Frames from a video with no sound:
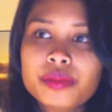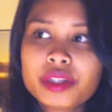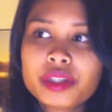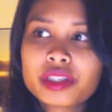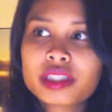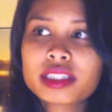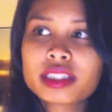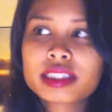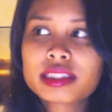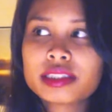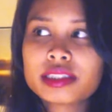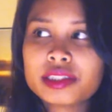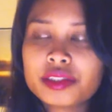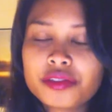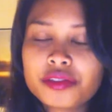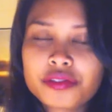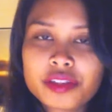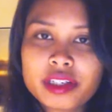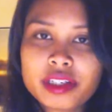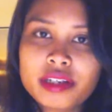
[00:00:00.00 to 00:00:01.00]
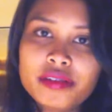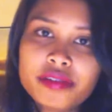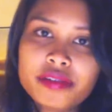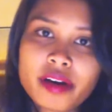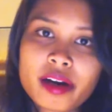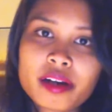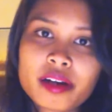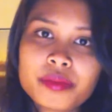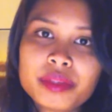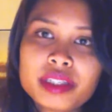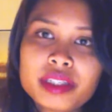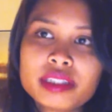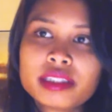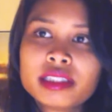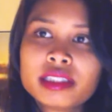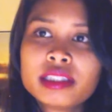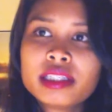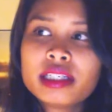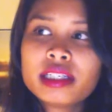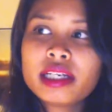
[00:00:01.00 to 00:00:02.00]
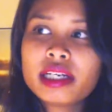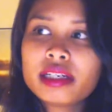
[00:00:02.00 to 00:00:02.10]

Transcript: because a different environment